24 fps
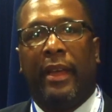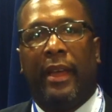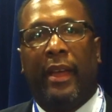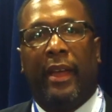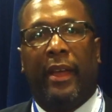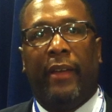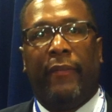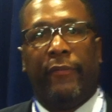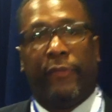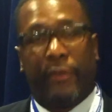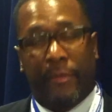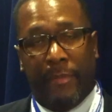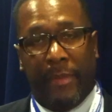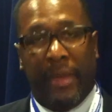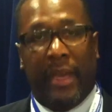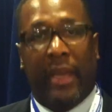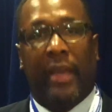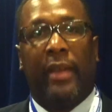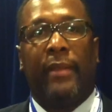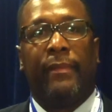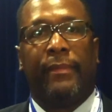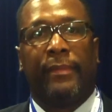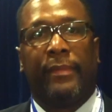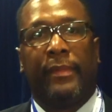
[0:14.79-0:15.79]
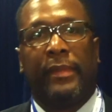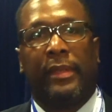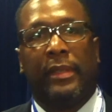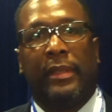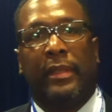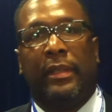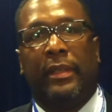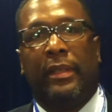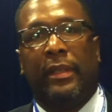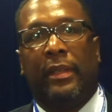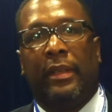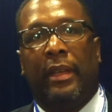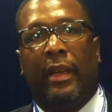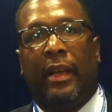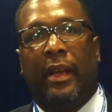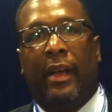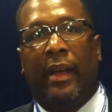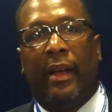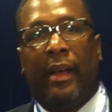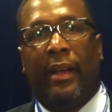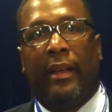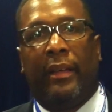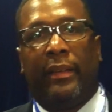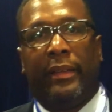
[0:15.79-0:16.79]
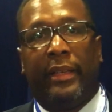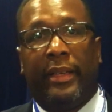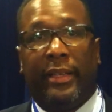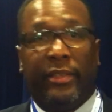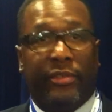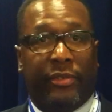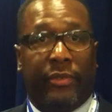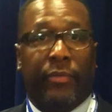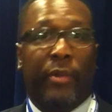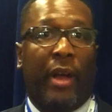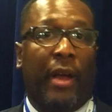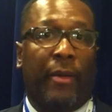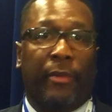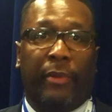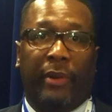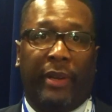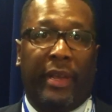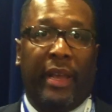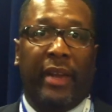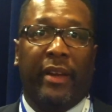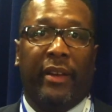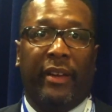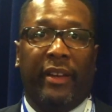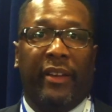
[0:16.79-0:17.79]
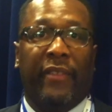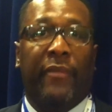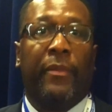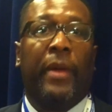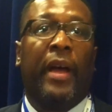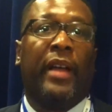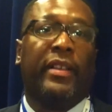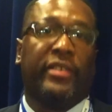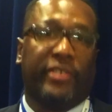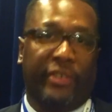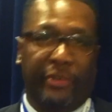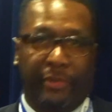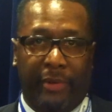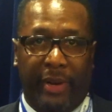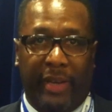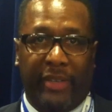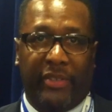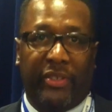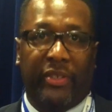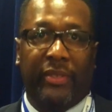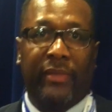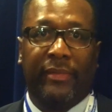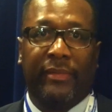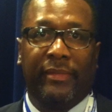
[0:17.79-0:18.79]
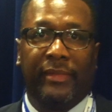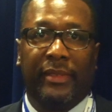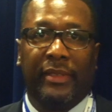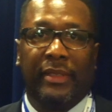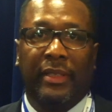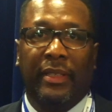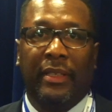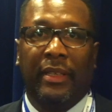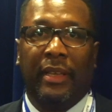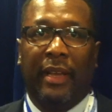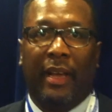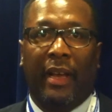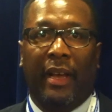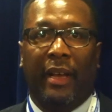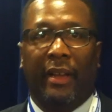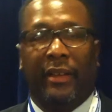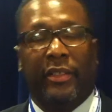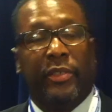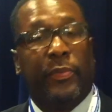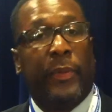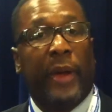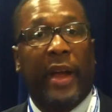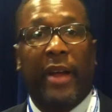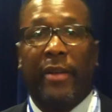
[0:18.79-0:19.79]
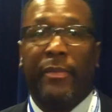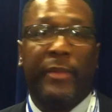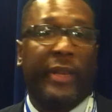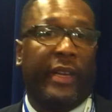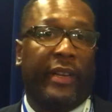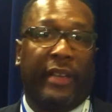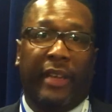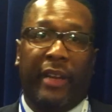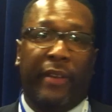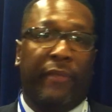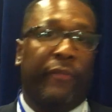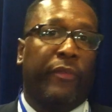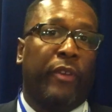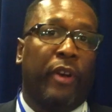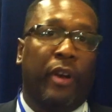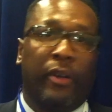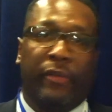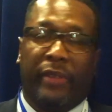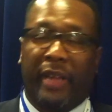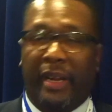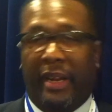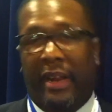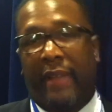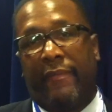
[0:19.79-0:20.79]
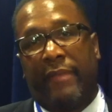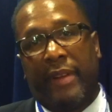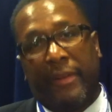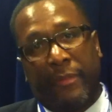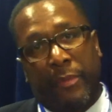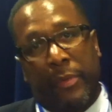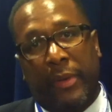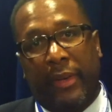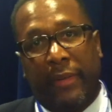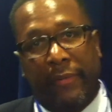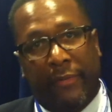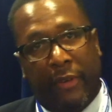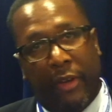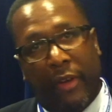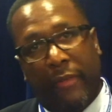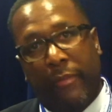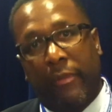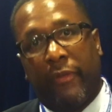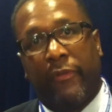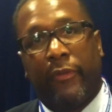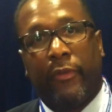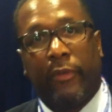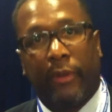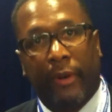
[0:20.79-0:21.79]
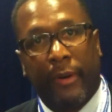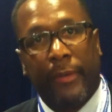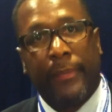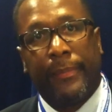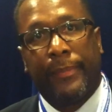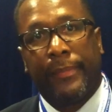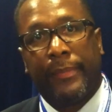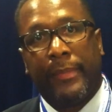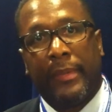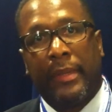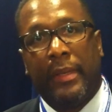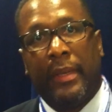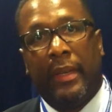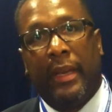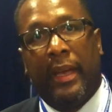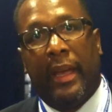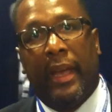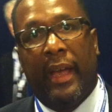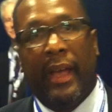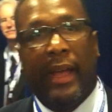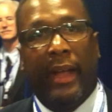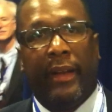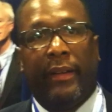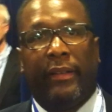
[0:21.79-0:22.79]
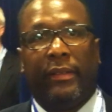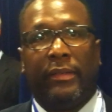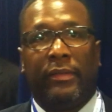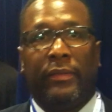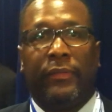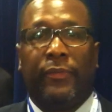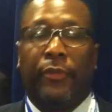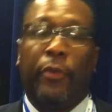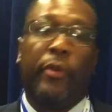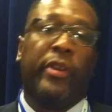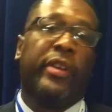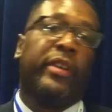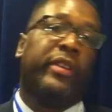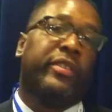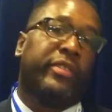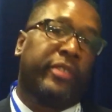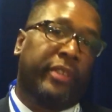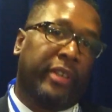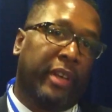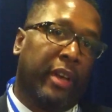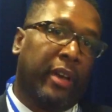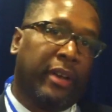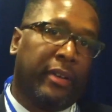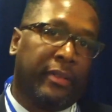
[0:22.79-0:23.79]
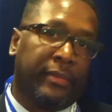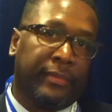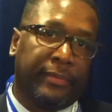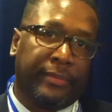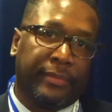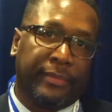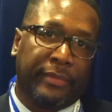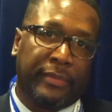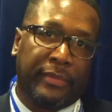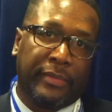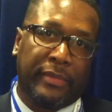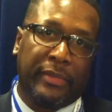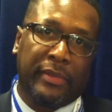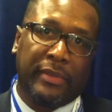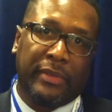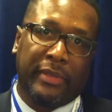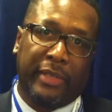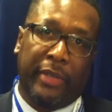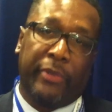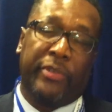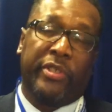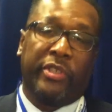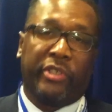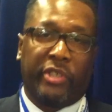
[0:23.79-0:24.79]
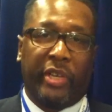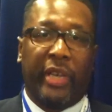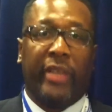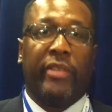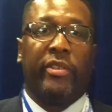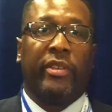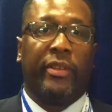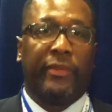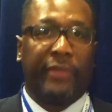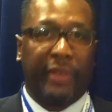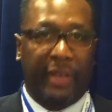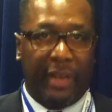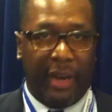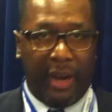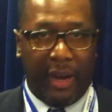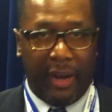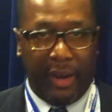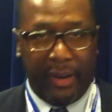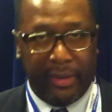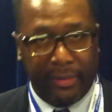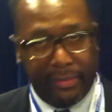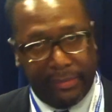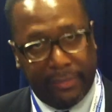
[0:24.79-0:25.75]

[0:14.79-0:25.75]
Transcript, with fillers: And for me, uh, he's the Robert Kennedy of my generation. Uh, inspired me to get involved like I've never been involved before. And four years ago, there was a changing of the guard.